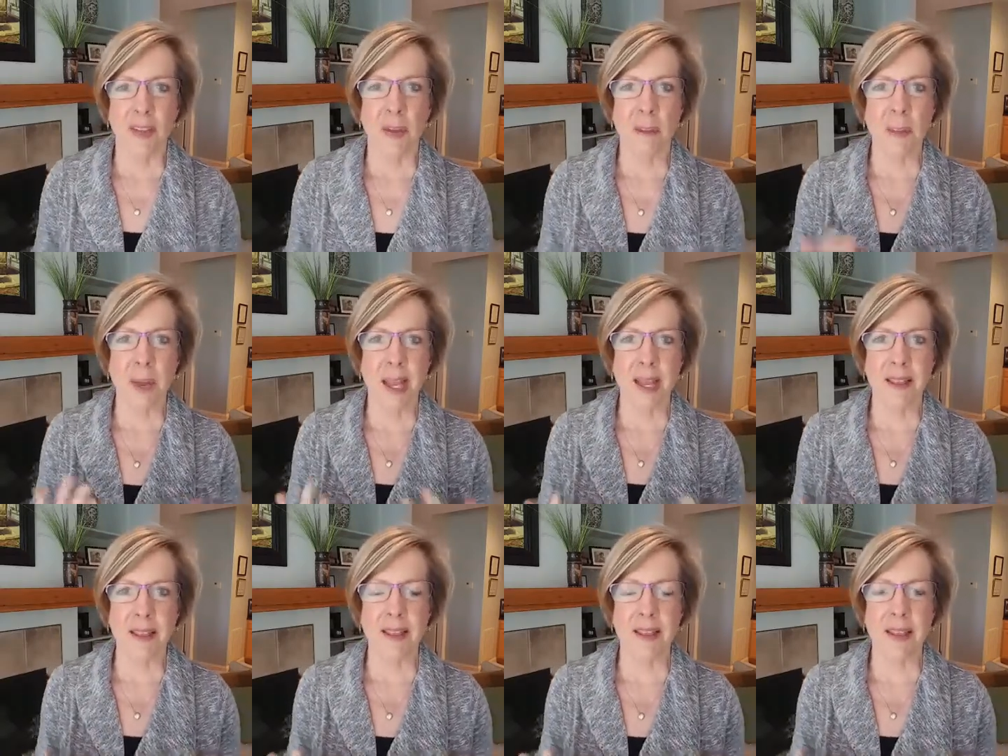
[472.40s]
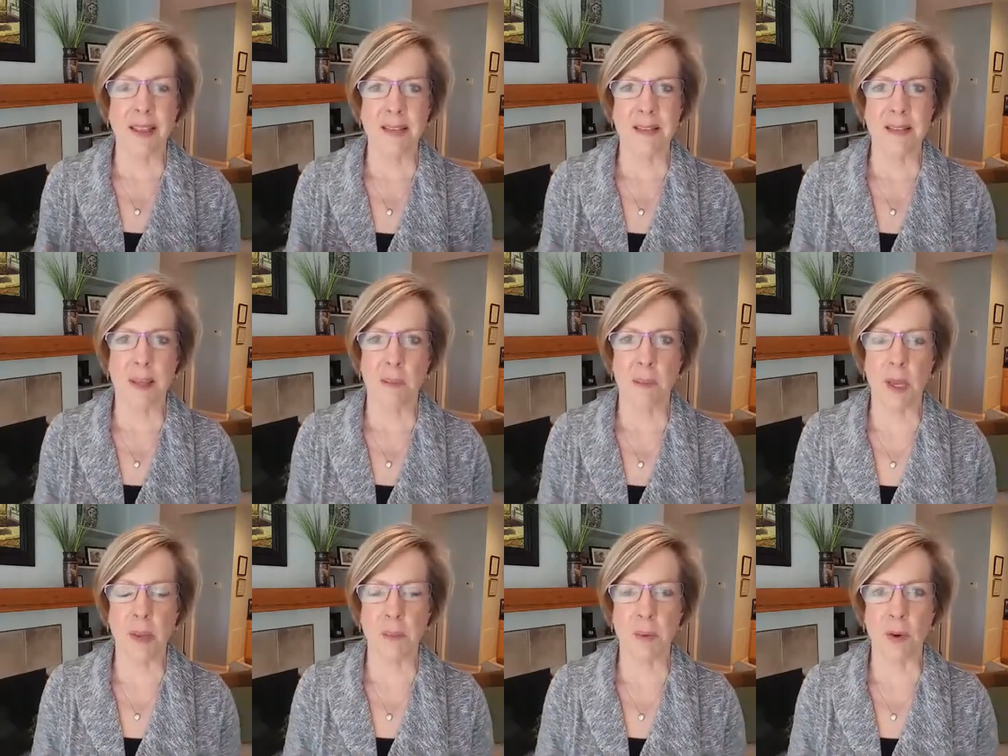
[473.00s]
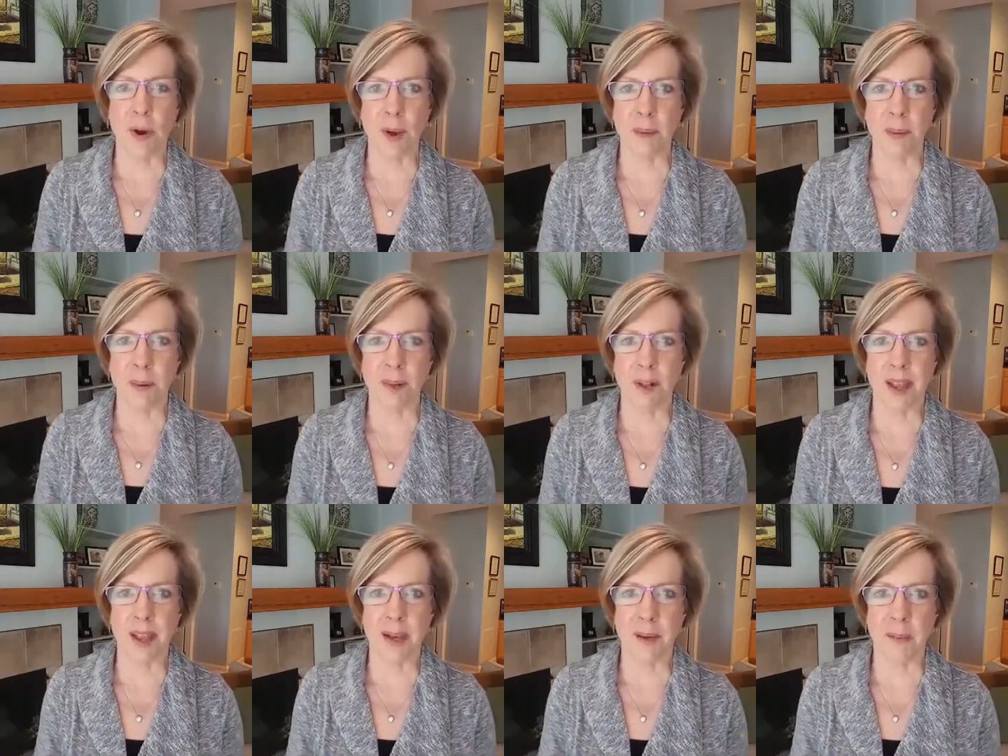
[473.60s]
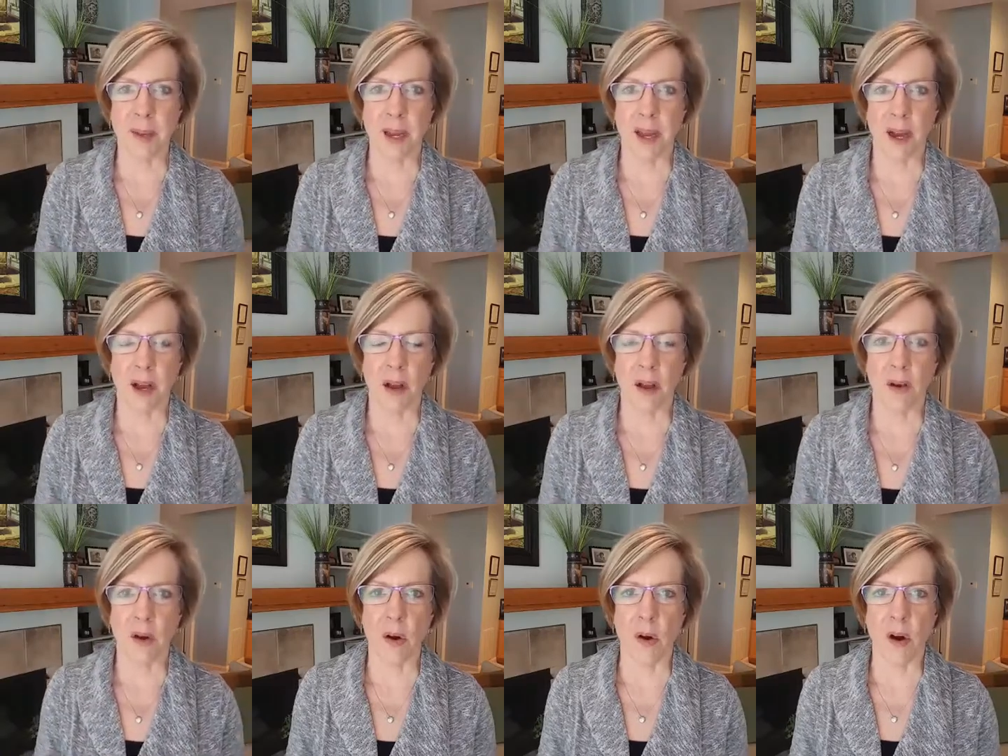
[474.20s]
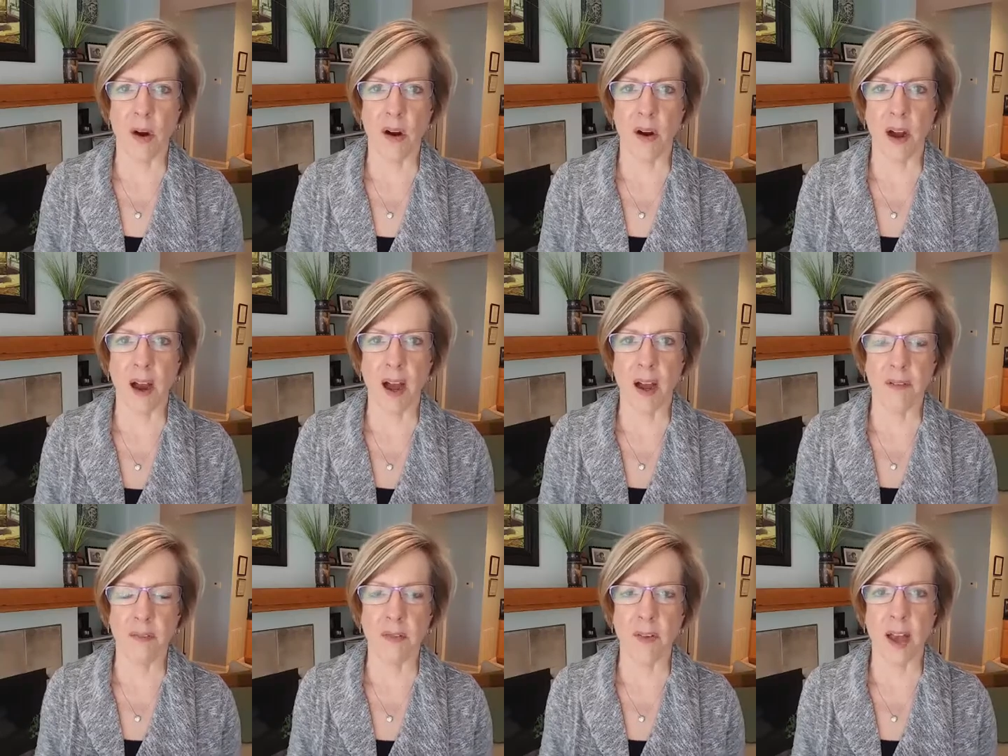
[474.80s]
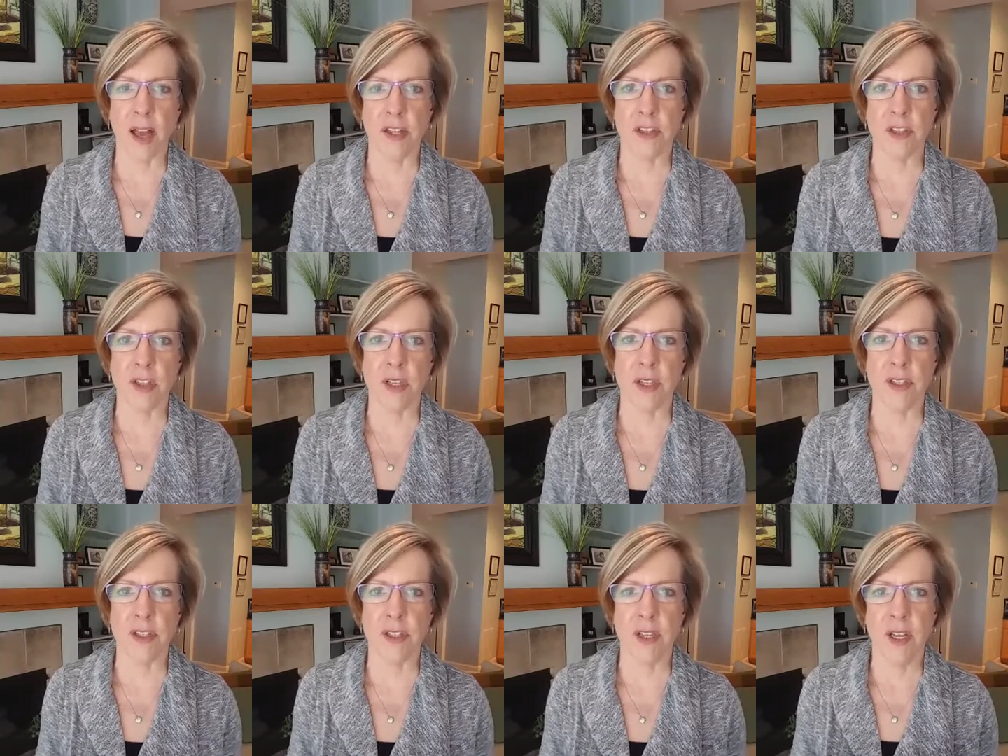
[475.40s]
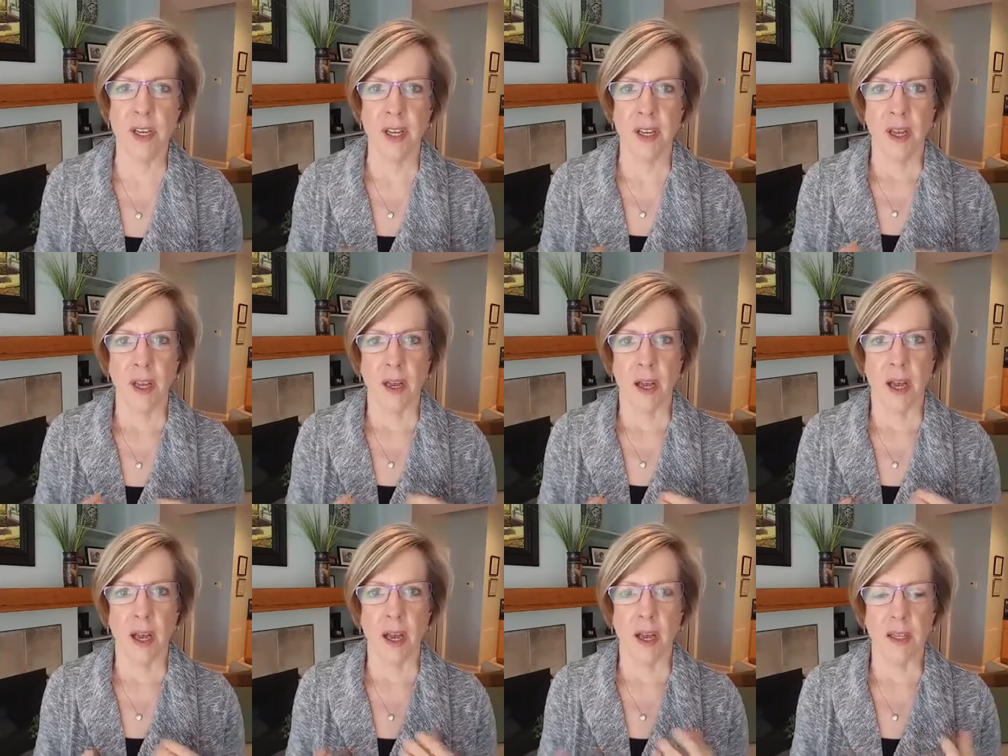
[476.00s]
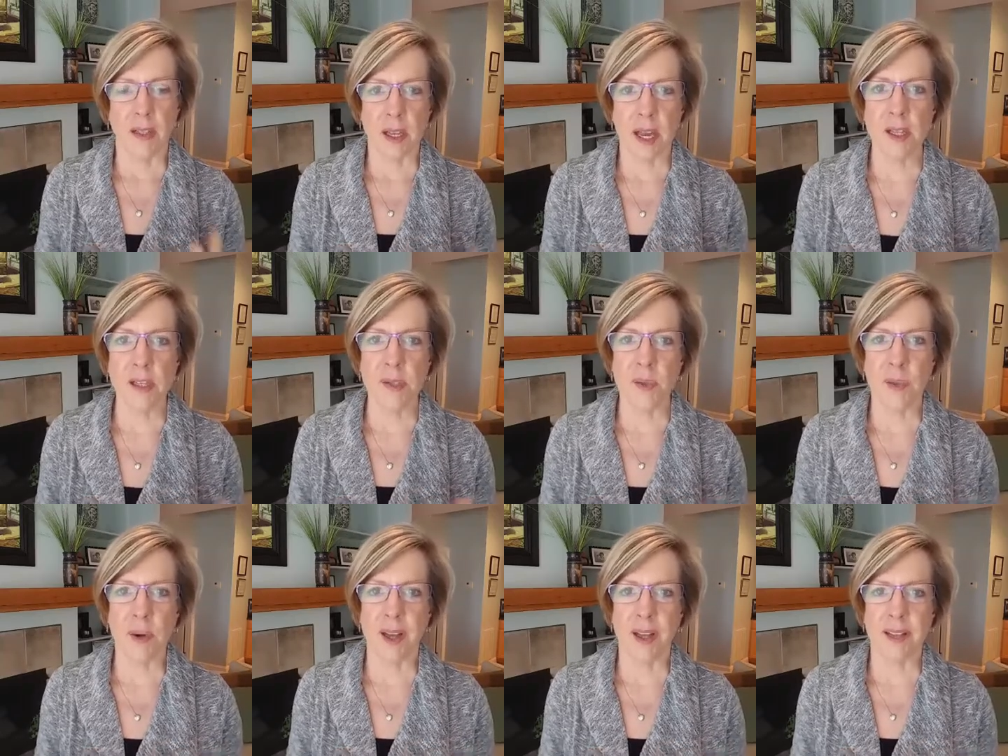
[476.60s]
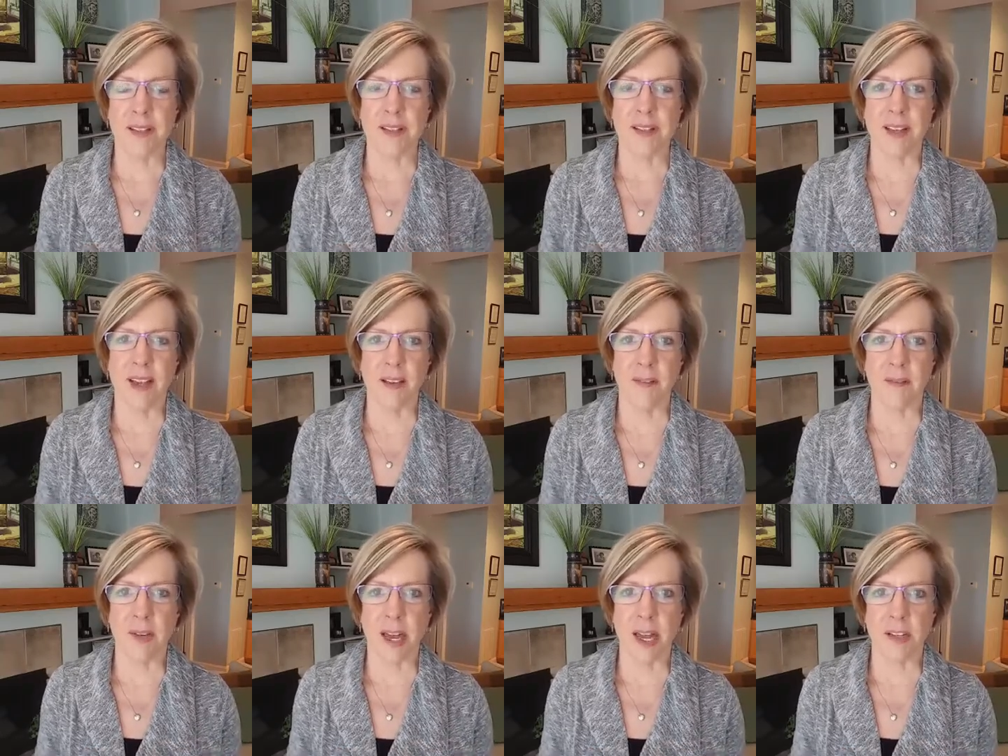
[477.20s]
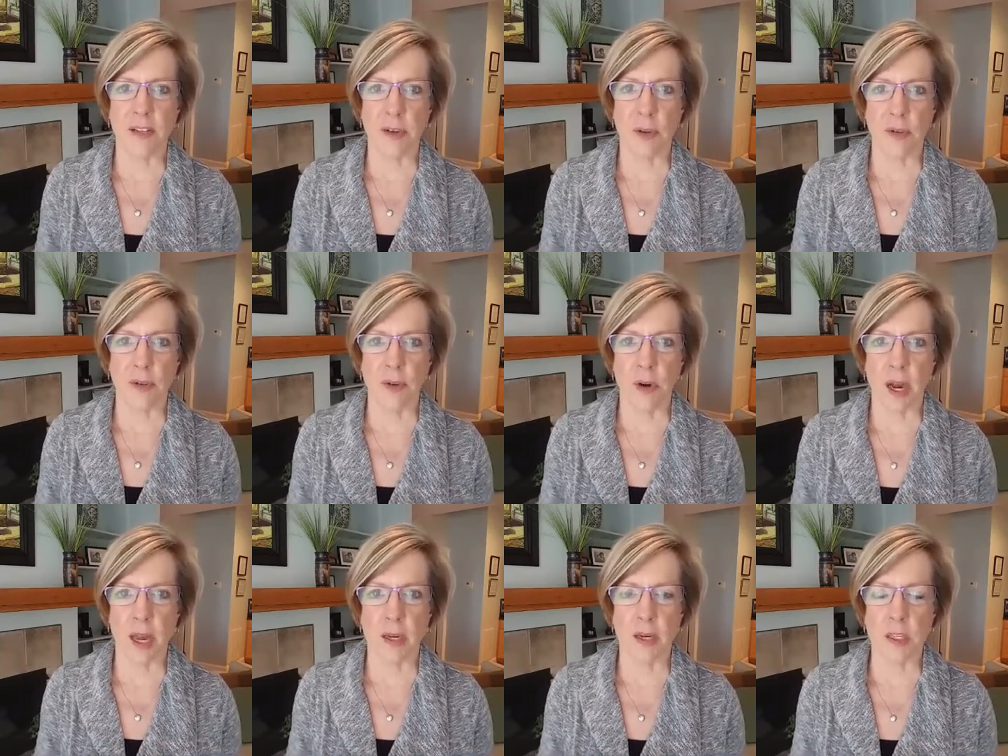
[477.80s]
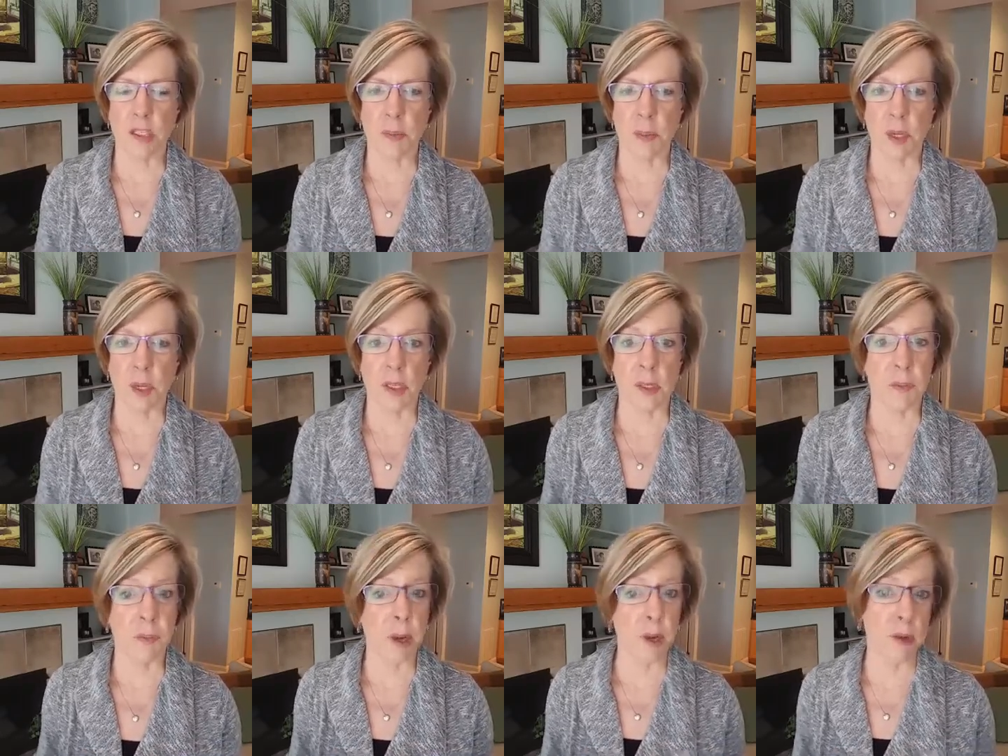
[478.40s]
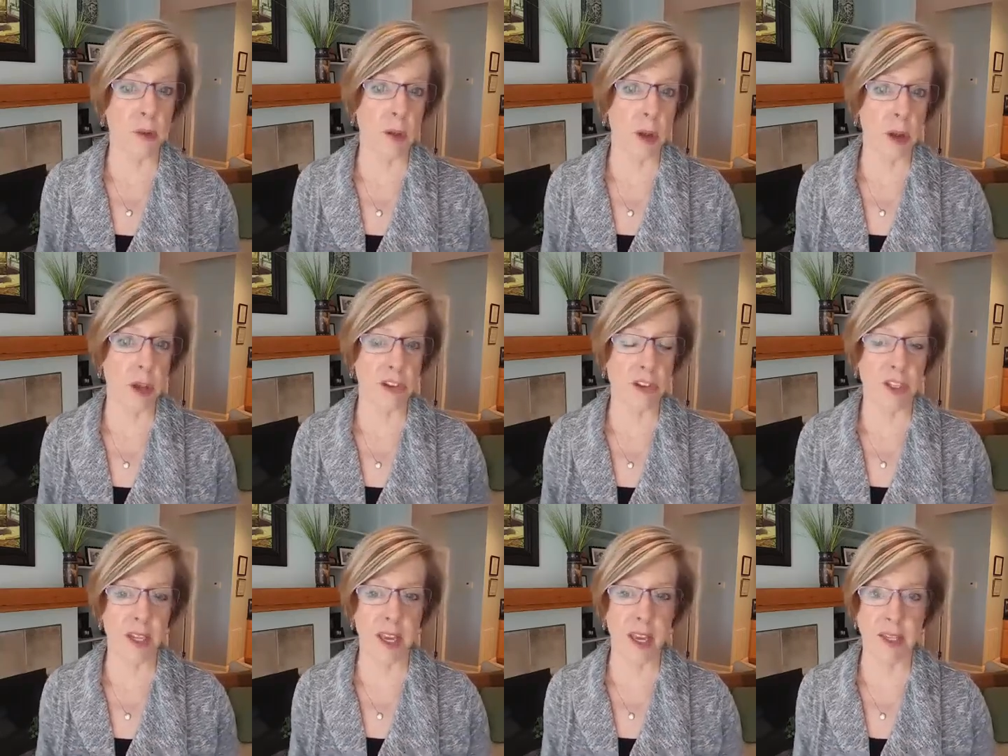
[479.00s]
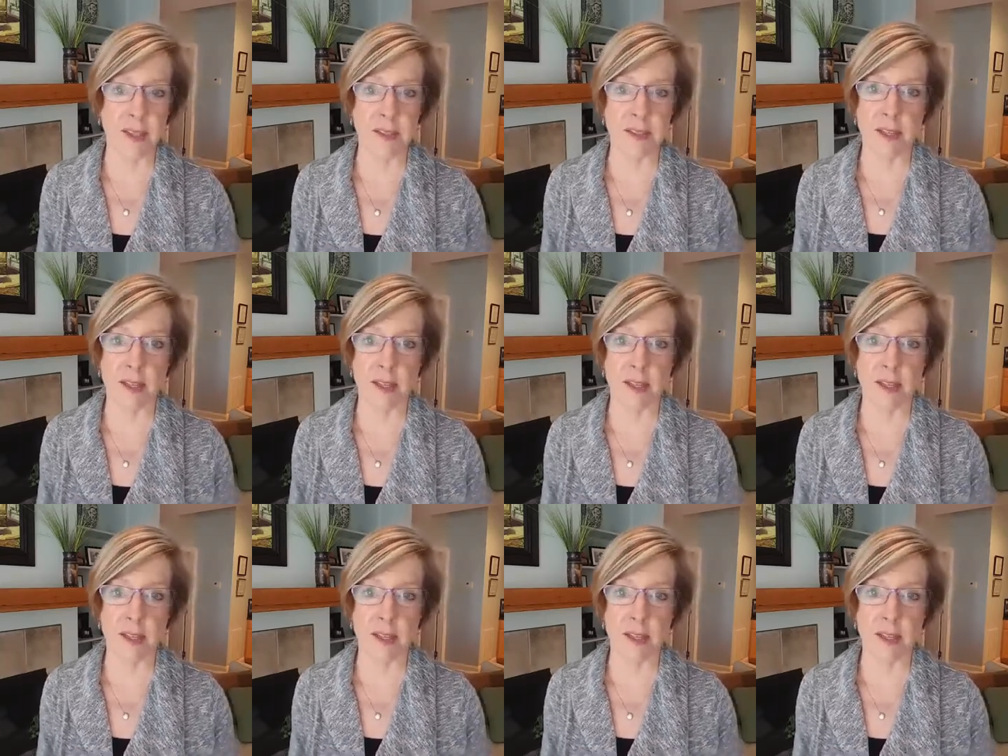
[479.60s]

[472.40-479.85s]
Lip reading: the main things that people complain about are hot flashes, night sweats, and vaginal dryness. Because bone loss you can't